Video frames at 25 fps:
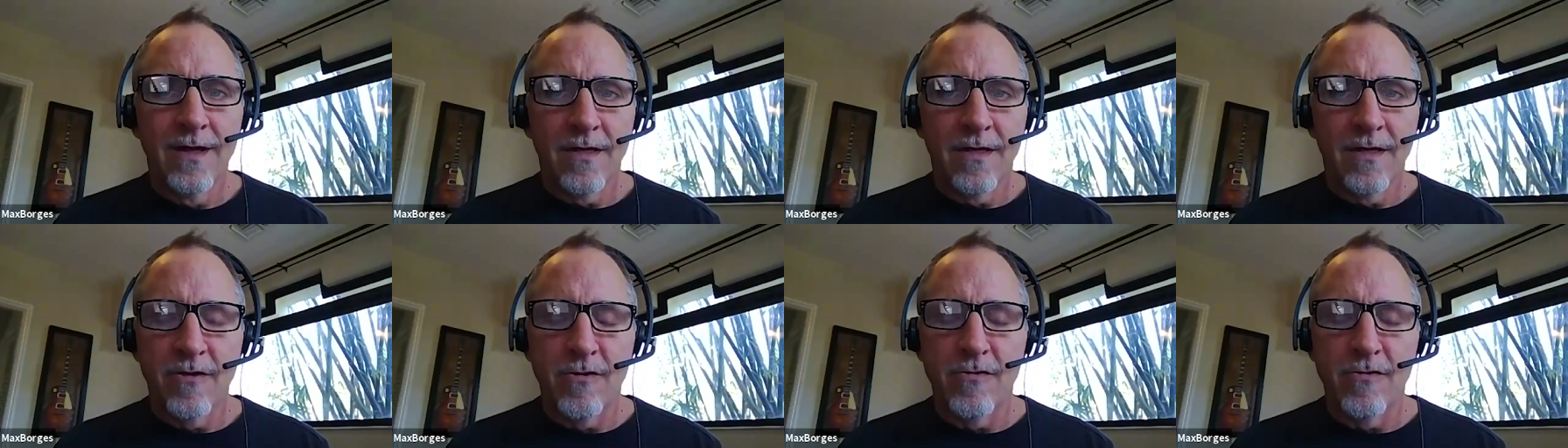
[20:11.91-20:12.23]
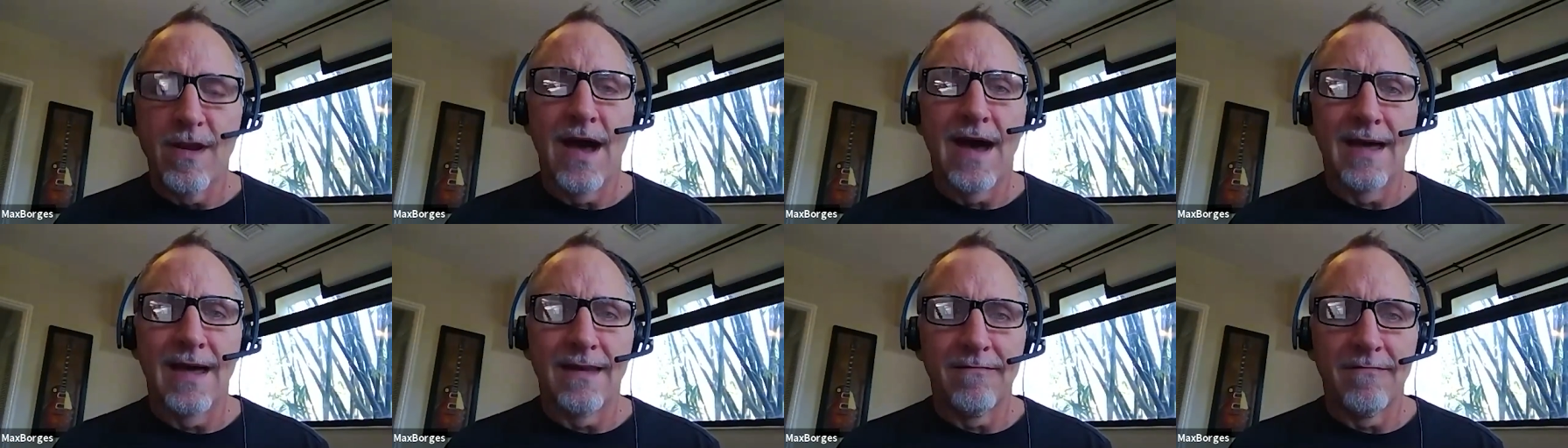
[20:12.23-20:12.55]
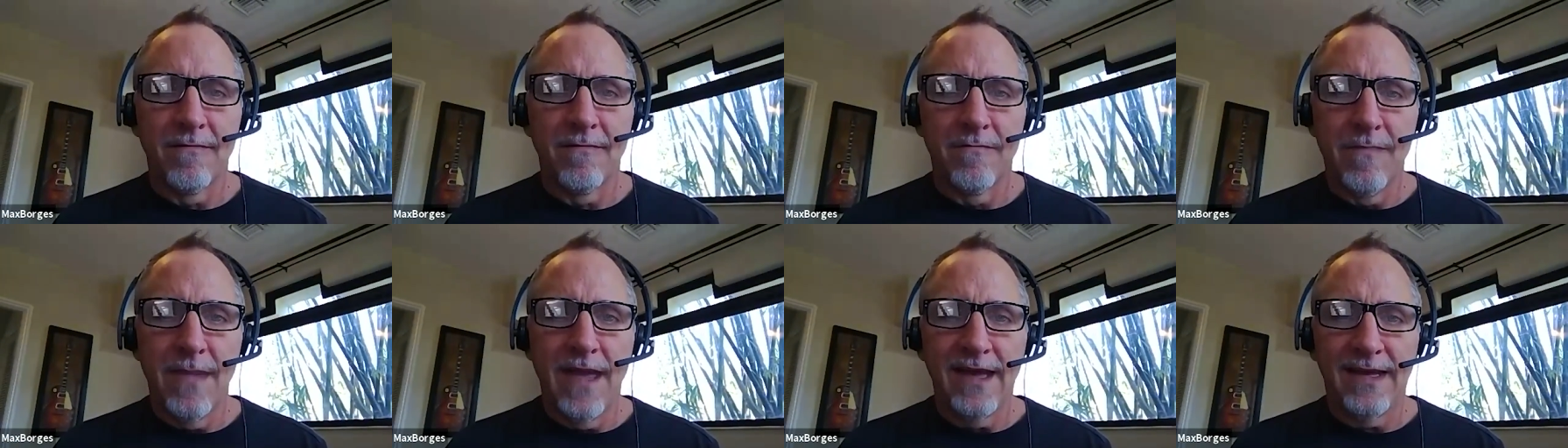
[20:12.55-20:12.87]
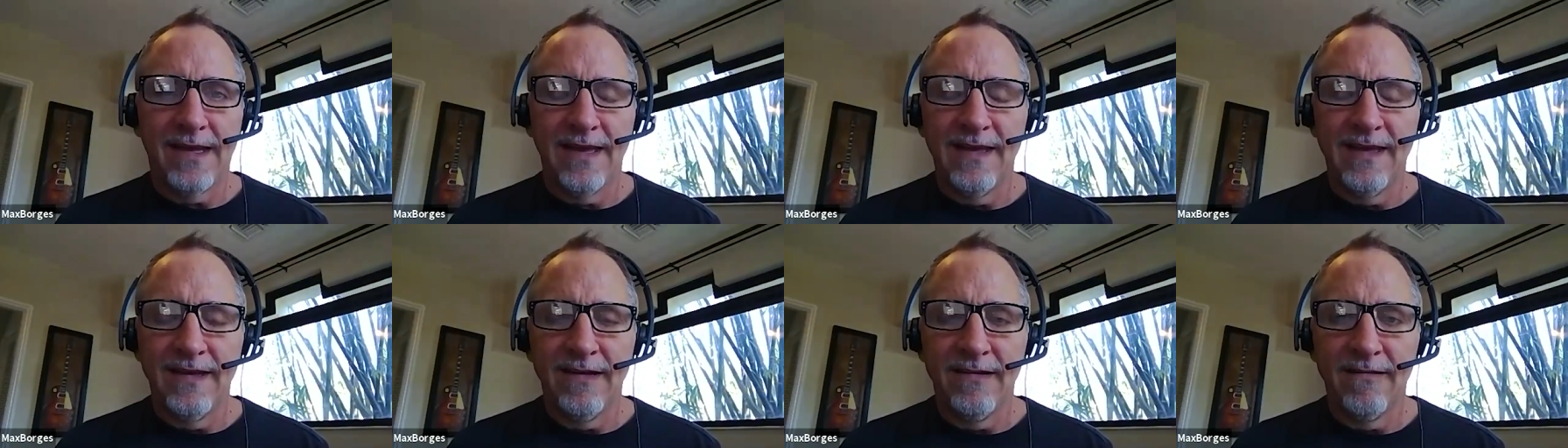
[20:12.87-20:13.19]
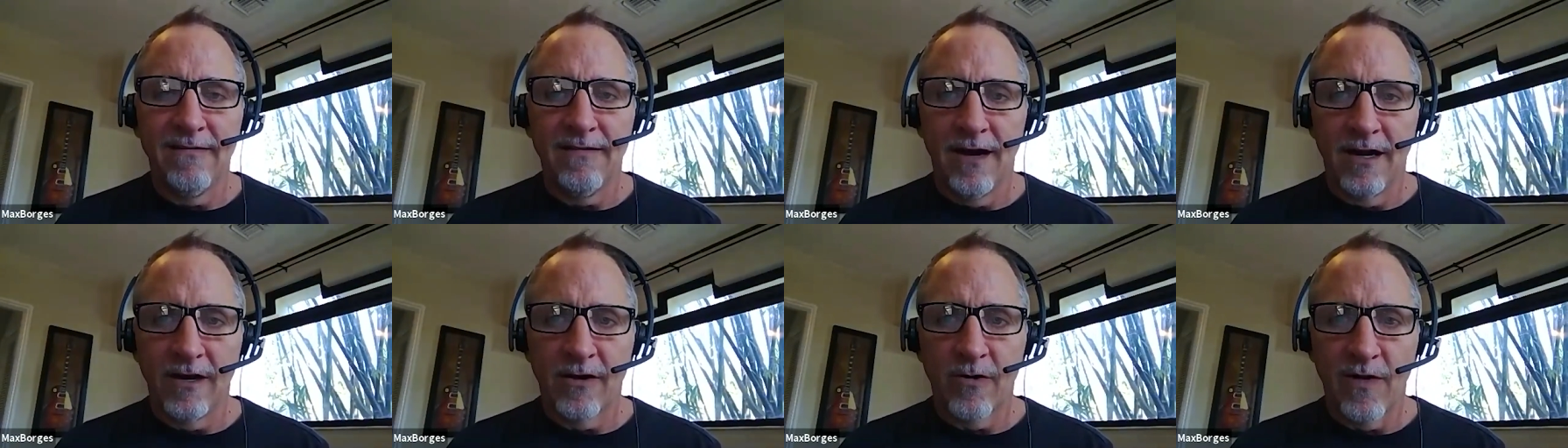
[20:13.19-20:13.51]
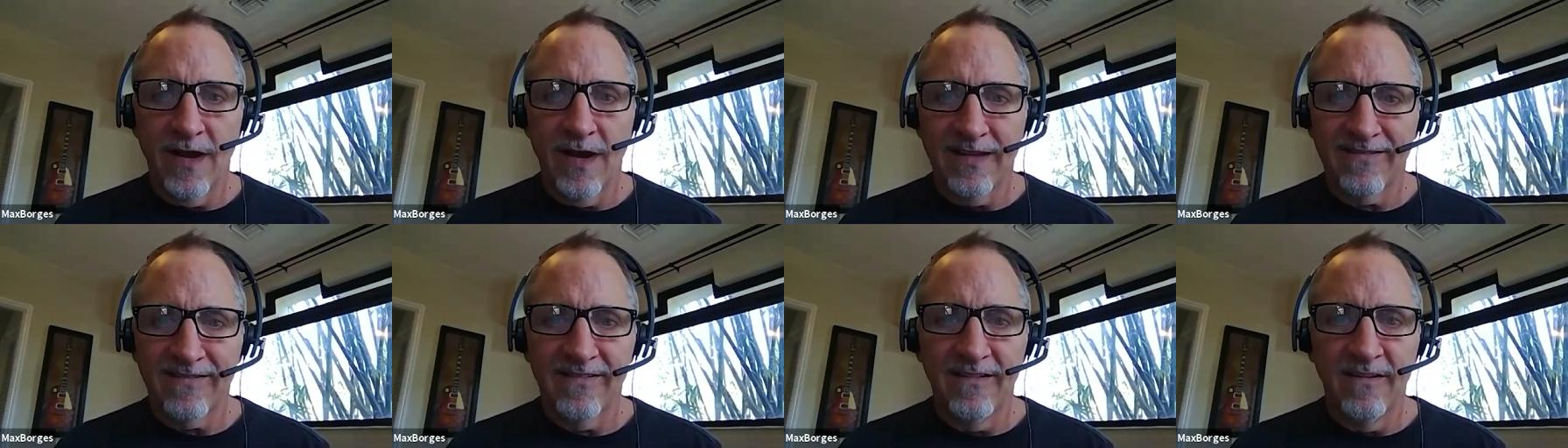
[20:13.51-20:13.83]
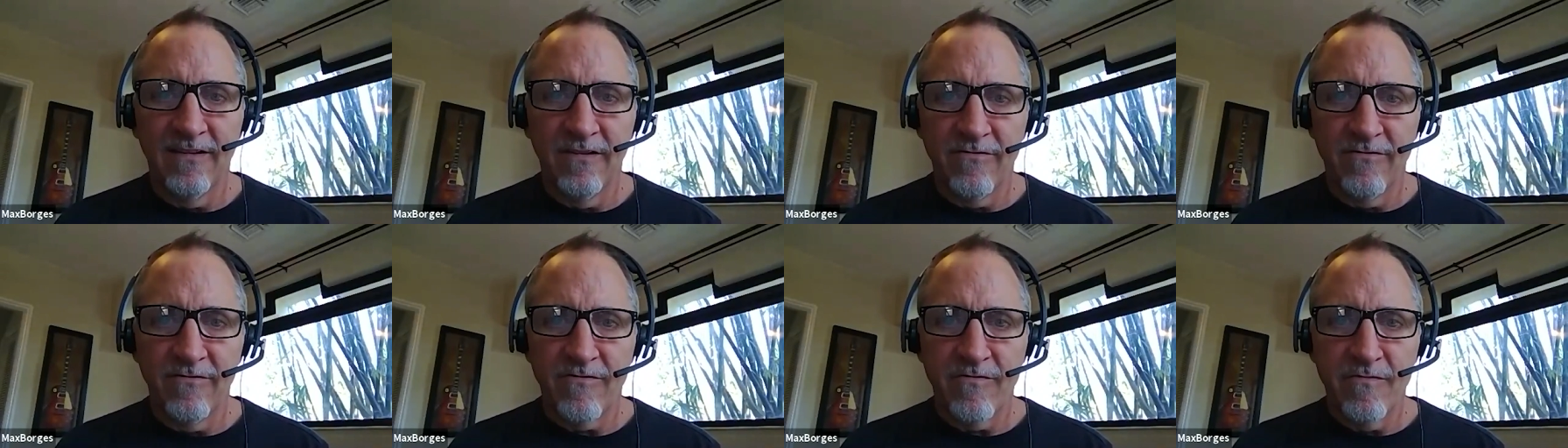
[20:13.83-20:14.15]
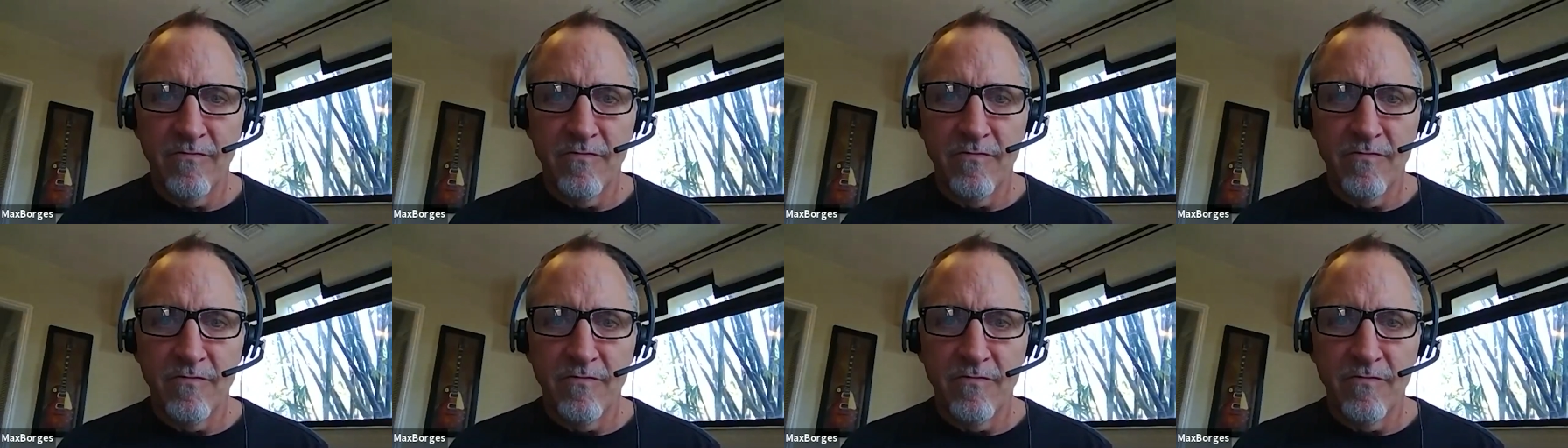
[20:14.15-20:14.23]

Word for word: they're not making aggressive